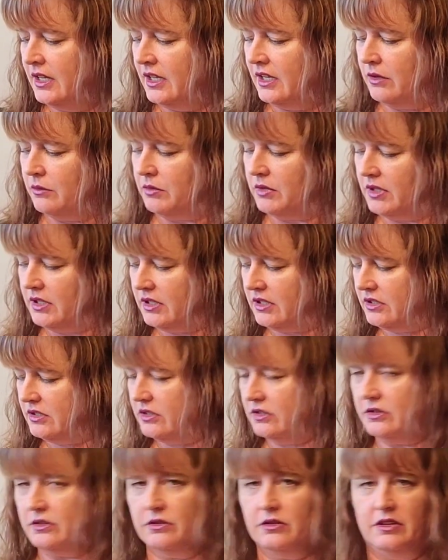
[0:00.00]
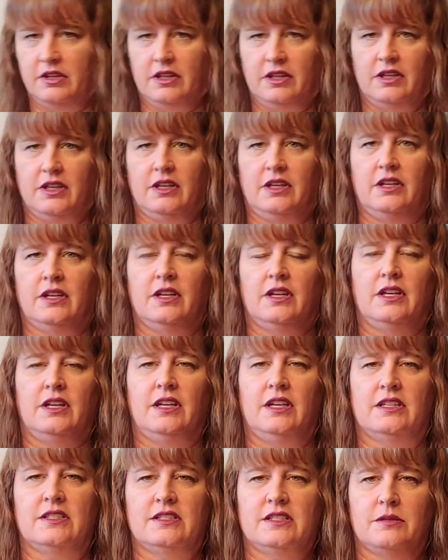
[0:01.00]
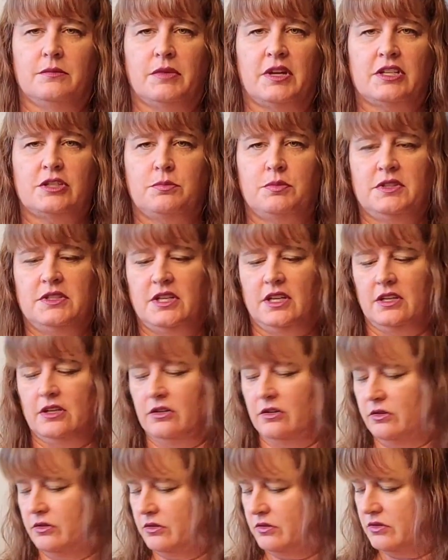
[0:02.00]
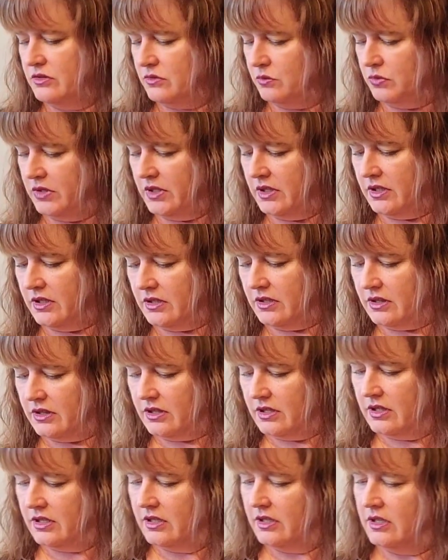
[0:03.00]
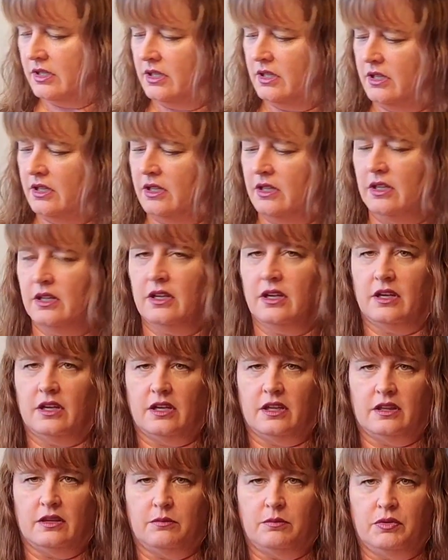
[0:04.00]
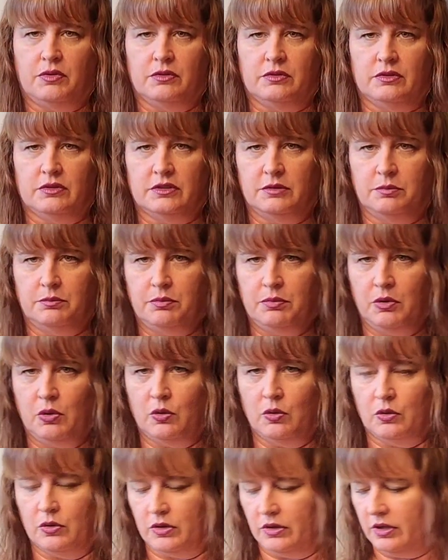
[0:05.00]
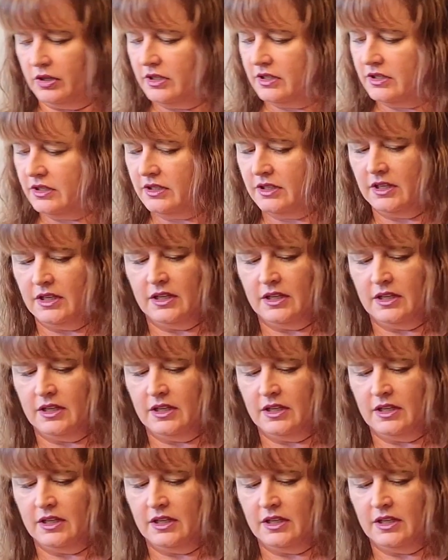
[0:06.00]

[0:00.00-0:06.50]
And we're going to do the instant mashed potatoes with the pulled pork.